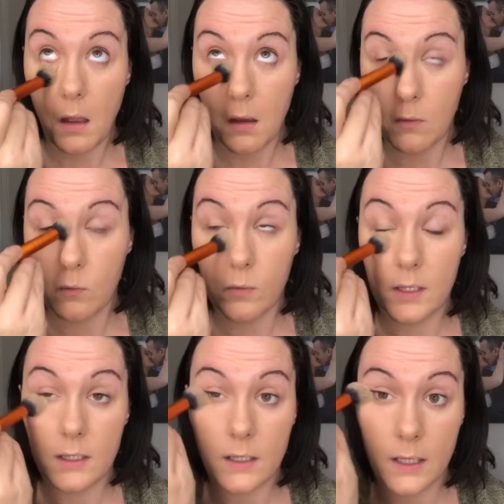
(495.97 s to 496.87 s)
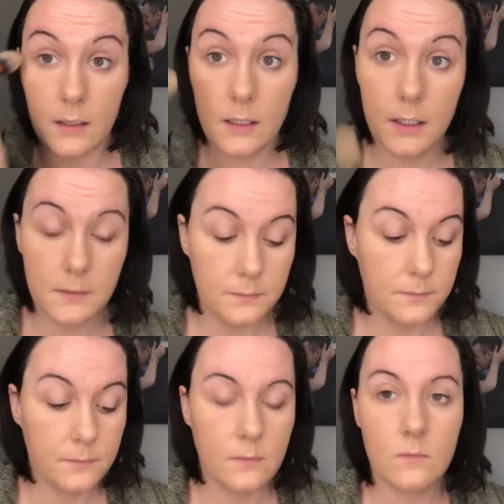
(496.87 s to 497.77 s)
really lightly,
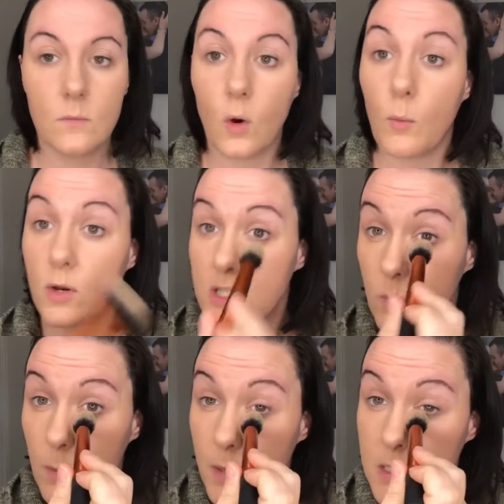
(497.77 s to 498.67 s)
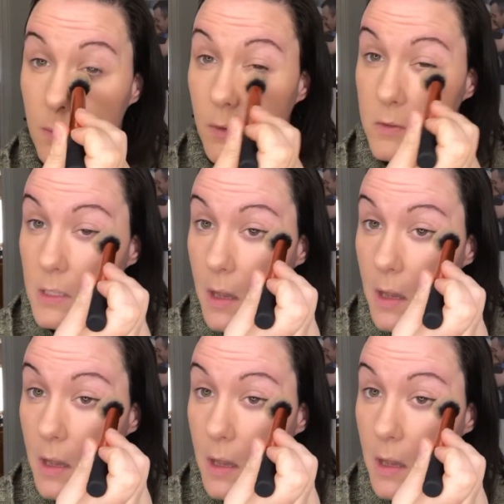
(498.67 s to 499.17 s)
or more sweep, I suppose.